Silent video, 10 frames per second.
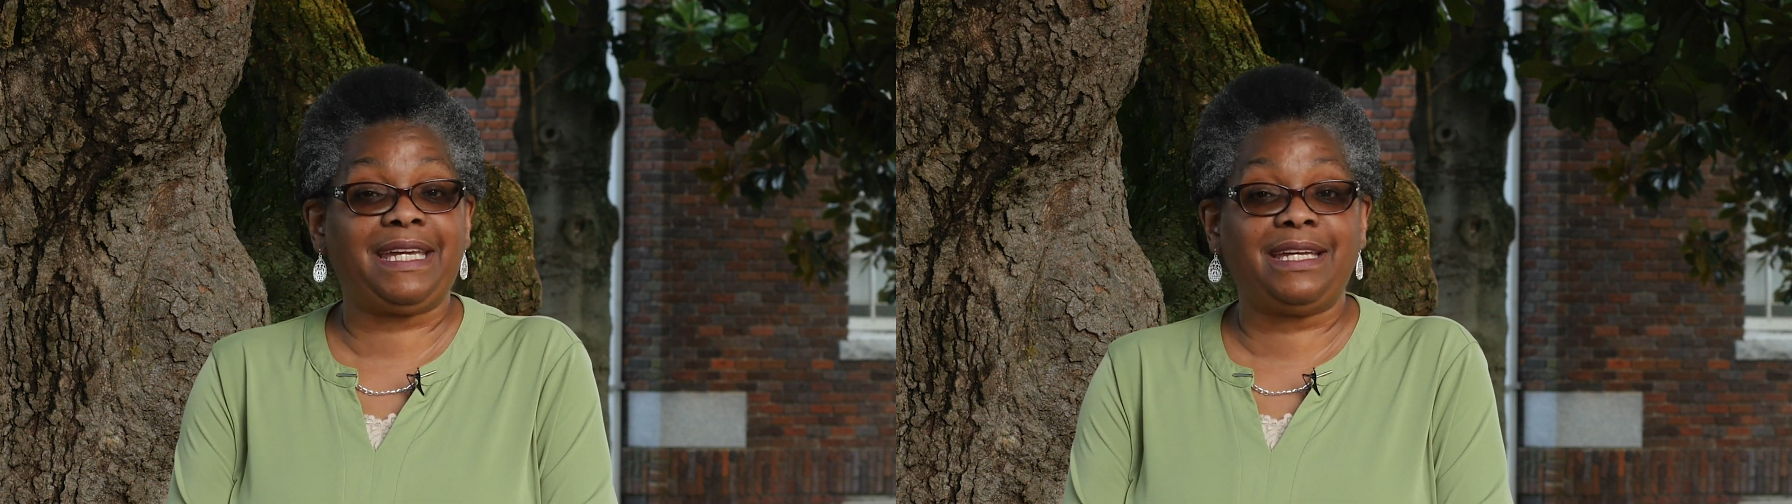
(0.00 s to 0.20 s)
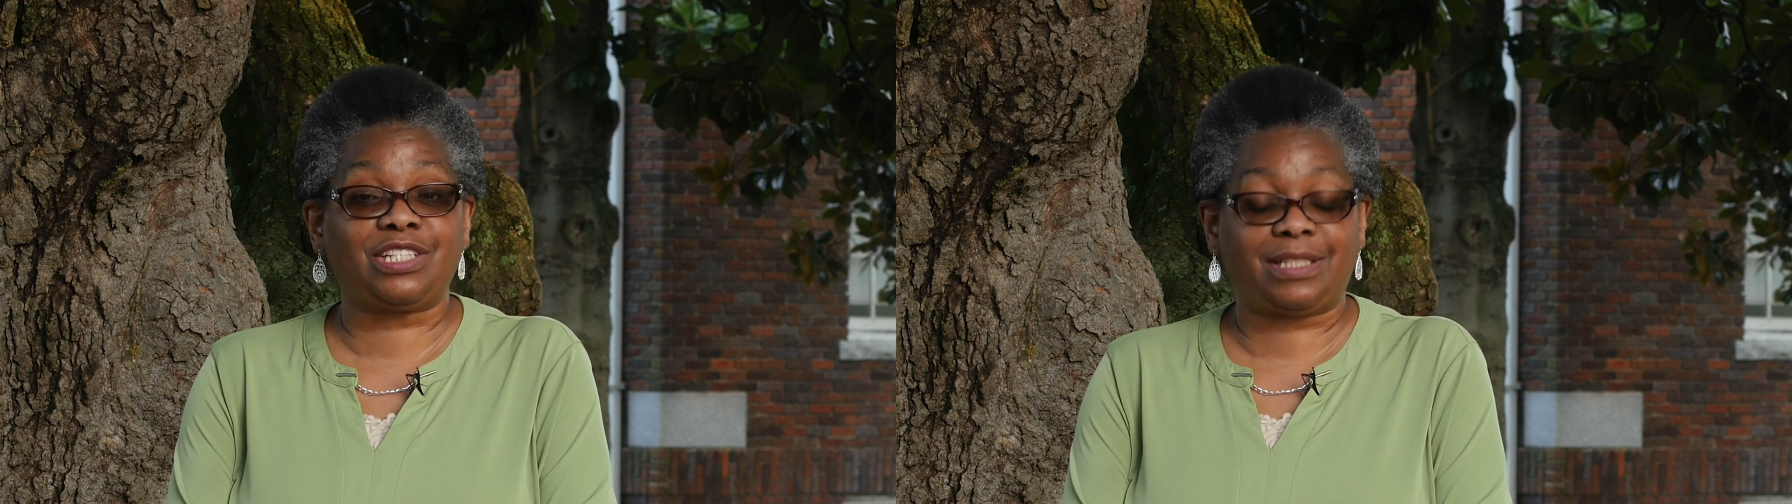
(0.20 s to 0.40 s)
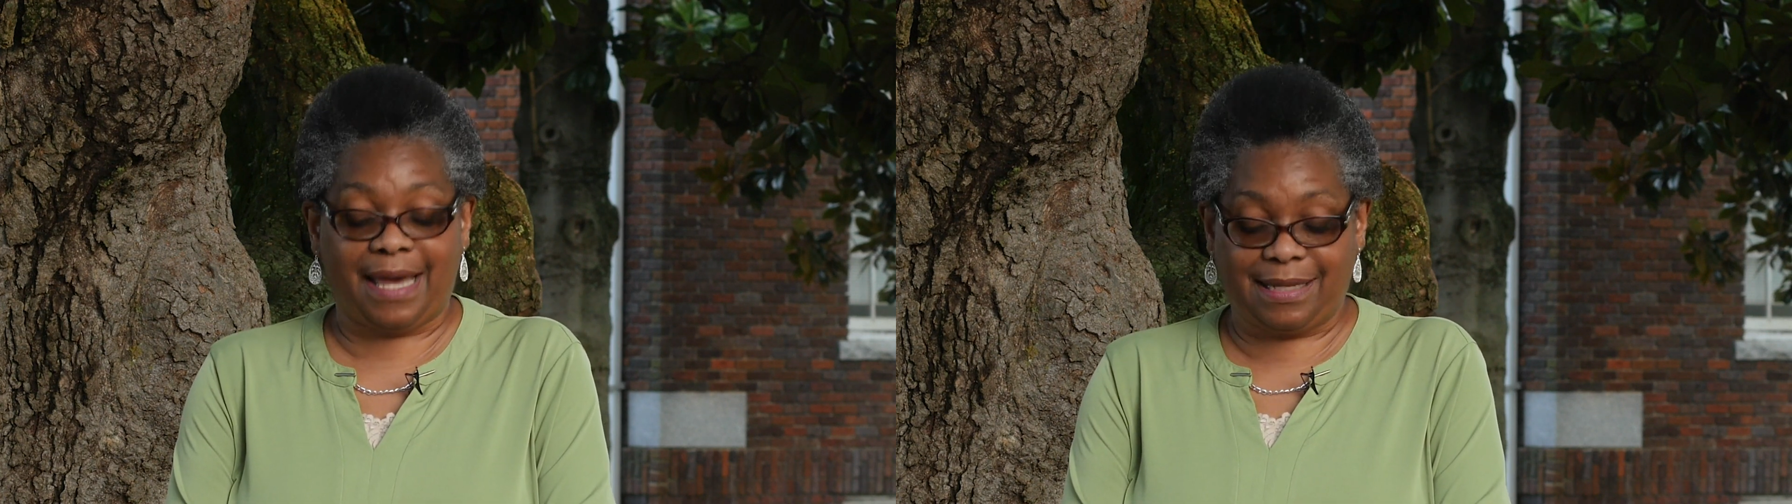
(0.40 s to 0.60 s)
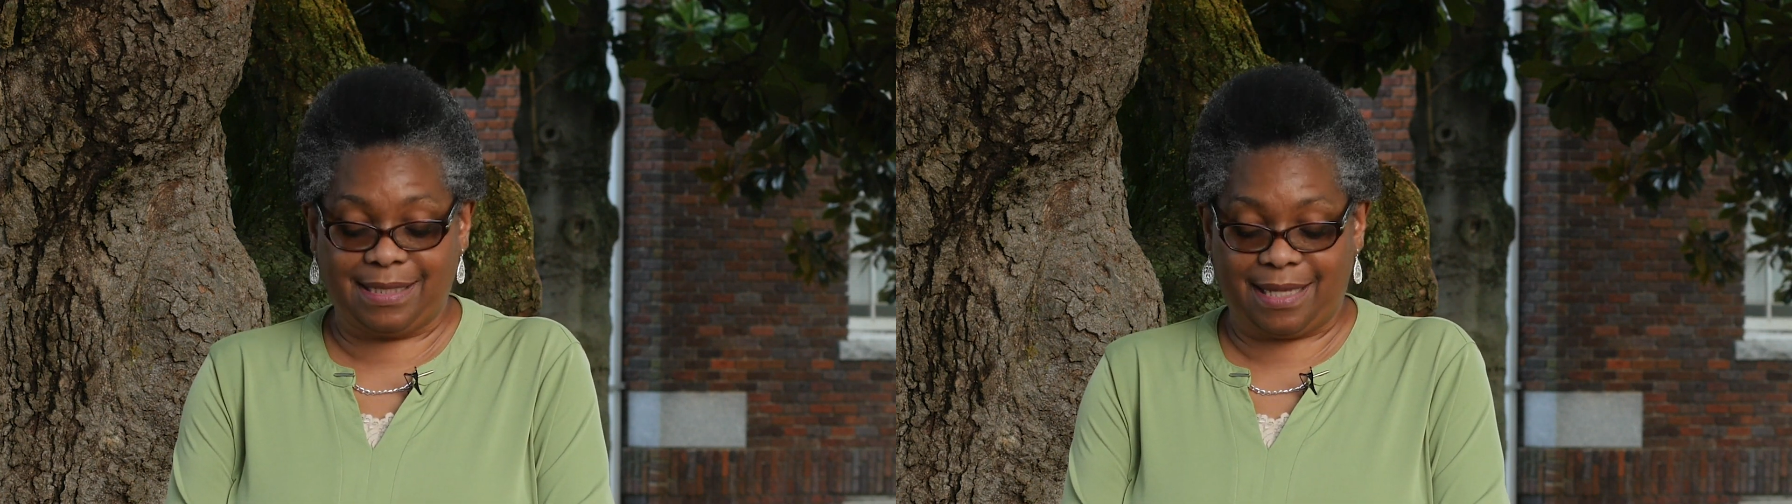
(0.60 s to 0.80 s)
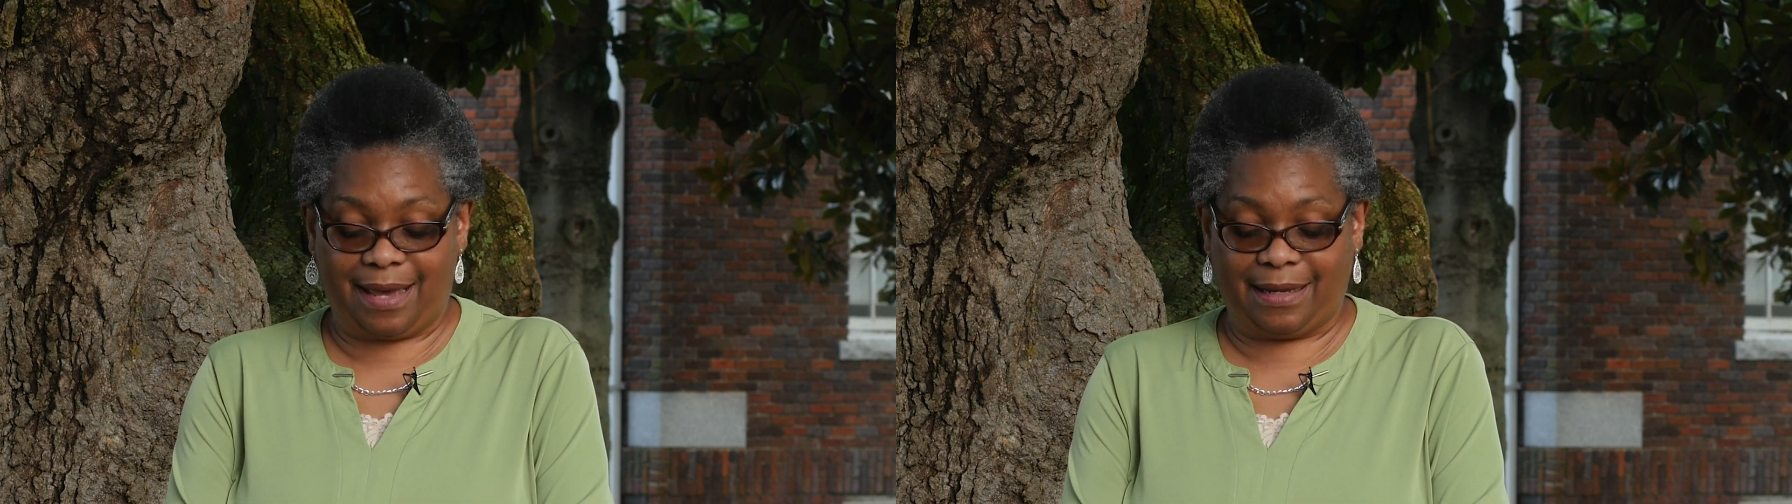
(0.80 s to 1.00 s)
each class
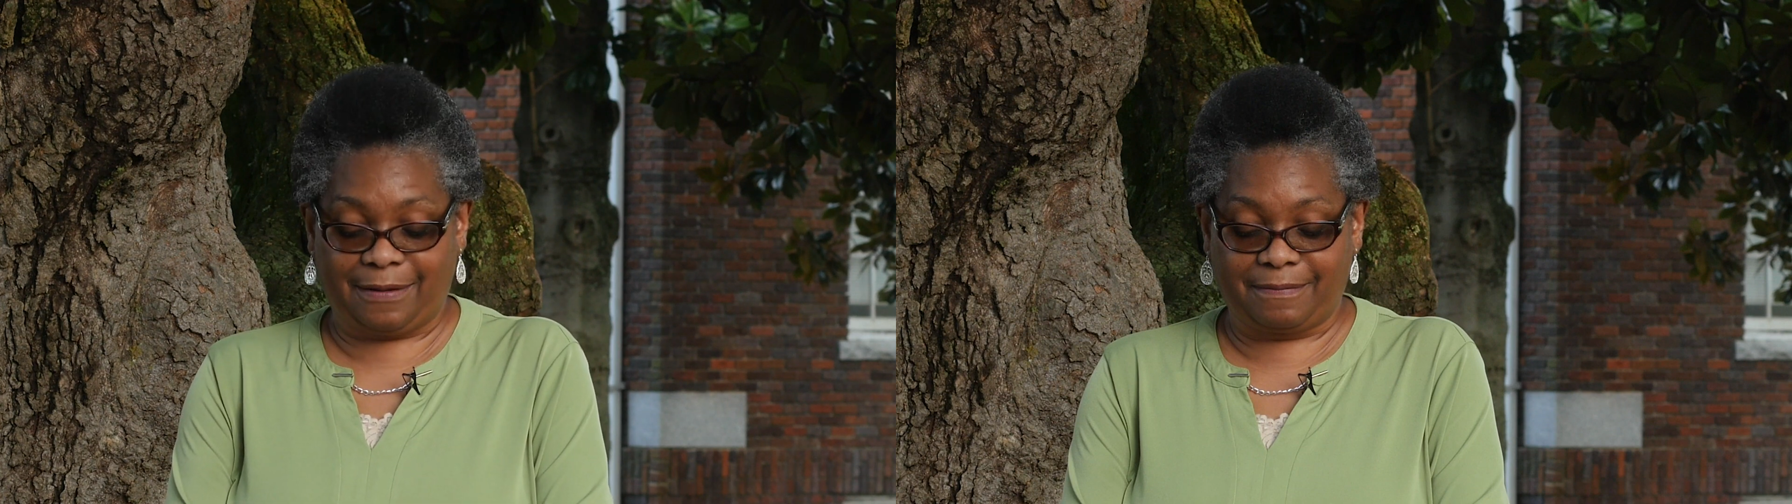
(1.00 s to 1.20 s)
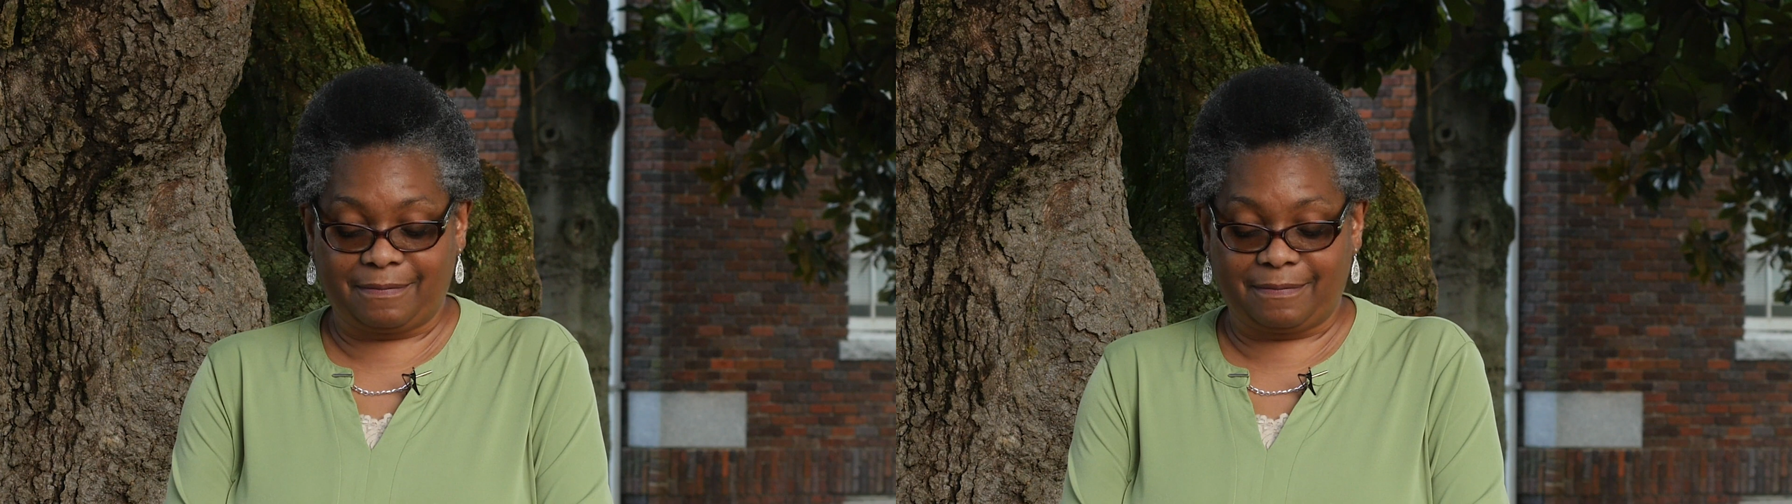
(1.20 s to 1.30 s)
setting.